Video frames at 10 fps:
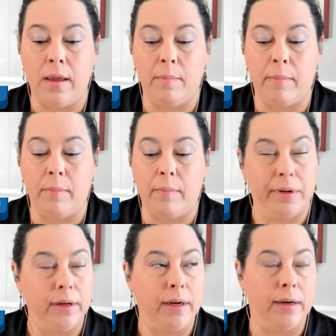my
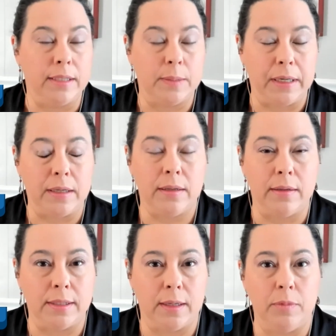ability to speak to the
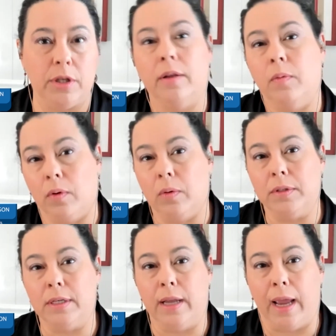subject that we're on
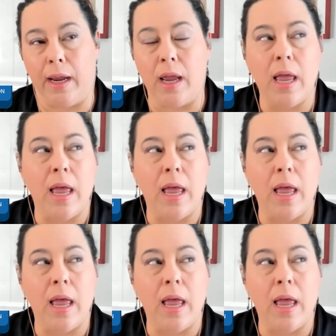today,